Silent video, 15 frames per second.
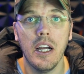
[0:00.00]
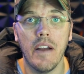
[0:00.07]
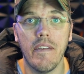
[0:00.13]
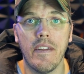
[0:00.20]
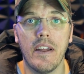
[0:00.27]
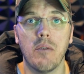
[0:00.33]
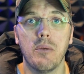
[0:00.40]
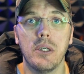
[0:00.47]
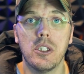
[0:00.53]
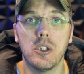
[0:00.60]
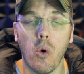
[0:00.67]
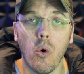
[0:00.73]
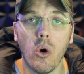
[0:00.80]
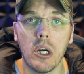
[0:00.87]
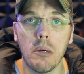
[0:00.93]
And then we
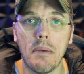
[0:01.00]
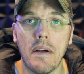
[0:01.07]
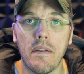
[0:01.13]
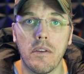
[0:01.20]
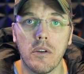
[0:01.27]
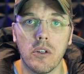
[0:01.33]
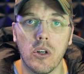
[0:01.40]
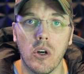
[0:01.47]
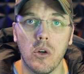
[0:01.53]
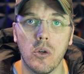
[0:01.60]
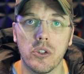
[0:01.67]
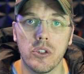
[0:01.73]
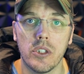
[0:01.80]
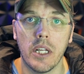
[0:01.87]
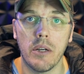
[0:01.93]
talk about their
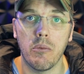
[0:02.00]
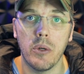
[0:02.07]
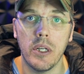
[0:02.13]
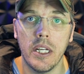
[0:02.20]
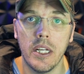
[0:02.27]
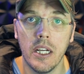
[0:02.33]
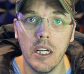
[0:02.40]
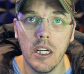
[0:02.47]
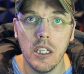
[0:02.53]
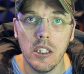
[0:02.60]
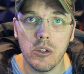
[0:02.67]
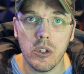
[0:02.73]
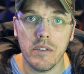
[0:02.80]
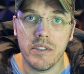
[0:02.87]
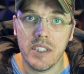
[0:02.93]
goals, and then we
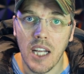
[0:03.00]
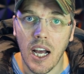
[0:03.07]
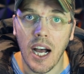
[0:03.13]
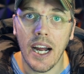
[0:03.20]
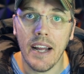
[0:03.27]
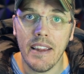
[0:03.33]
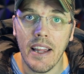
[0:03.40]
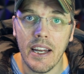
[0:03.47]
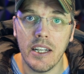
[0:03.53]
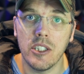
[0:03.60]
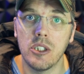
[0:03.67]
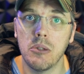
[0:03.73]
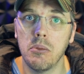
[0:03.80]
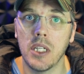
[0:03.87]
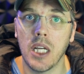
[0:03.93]
sort of tie that
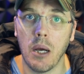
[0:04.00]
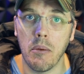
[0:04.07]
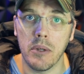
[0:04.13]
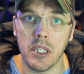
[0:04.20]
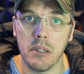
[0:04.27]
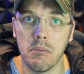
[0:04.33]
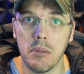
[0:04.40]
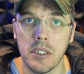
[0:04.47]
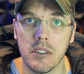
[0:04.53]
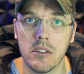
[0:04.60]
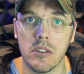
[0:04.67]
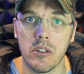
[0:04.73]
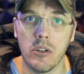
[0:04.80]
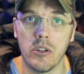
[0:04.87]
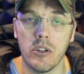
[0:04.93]
into becoming a
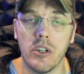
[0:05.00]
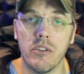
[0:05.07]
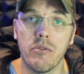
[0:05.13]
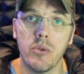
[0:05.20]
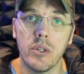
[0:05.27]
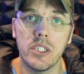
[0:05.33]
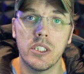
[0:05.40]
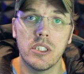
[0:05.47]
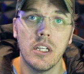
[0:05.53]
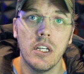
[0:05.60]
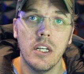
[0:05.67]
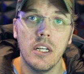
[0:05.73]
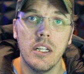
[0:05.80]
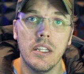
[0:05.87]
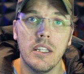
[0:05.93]
business owner, of which
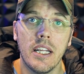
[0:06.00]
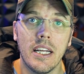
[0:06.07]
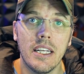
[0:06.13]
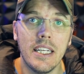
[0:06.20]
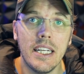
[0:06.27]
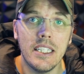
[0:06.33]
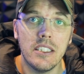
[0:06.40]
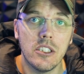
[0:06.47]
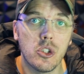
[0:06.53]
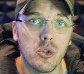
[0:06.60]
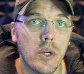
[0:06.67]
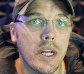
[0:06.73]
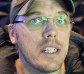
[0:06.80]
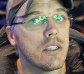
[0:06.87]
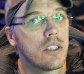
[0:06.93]
they need to
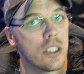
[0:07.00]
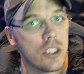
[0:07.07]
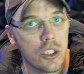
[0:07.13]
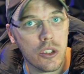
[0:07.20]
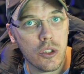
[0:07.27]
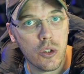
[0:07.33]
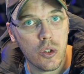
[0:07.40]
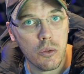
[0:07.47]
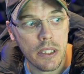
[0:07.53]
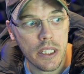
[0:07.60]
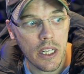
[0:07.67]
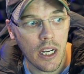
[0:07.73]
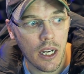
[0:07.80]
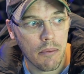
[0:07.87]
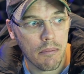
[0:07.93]
transition to
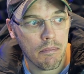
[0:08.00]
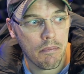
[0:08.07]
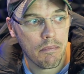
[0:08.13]
become.